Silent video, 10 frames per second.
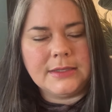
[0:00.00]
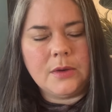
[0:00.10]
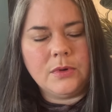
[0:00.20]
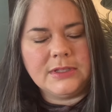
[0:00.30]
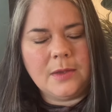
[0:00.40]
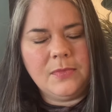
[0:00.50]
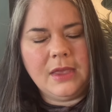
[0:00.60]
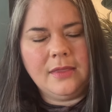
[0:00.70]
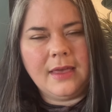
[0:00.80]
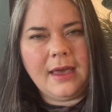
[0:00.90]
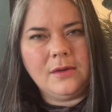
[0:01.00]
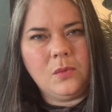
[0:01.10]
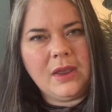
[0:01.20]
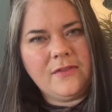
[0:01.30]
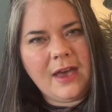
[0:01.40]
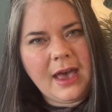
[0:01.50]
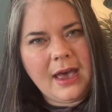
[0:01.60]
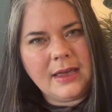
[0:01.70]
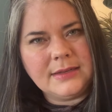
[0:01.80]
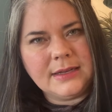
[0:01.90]
They were something that we've
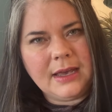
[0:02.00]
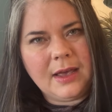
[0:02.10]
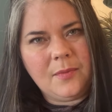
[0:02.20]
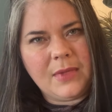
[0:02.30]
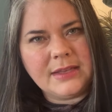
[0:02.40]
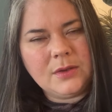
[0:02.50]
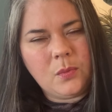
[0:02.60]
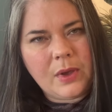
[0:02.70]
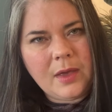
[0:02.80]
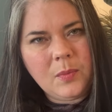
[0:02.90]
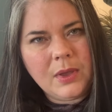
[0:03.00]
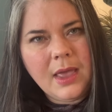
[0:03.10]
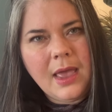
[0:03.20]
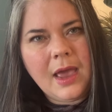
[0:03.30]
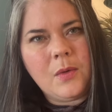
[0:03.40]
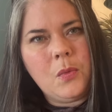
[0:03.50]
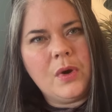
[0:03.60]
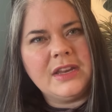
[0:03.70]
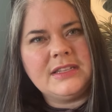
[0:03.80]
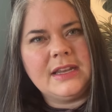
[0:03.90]
had as a whip, and we
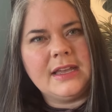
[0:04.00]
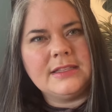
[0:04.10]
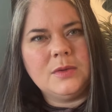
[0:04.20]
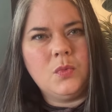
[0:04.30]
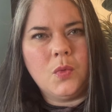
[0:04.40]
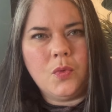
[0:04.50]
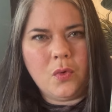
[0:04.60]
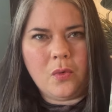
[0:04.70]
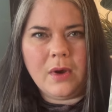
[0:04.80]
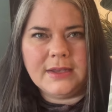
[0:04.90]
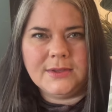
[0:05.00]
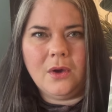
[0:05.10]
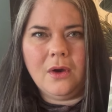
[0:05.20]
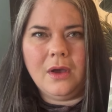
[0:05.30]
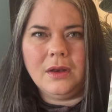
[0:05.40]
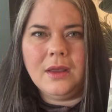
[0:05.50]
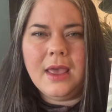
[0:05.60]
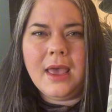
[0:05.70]
wanted to get some more progress on.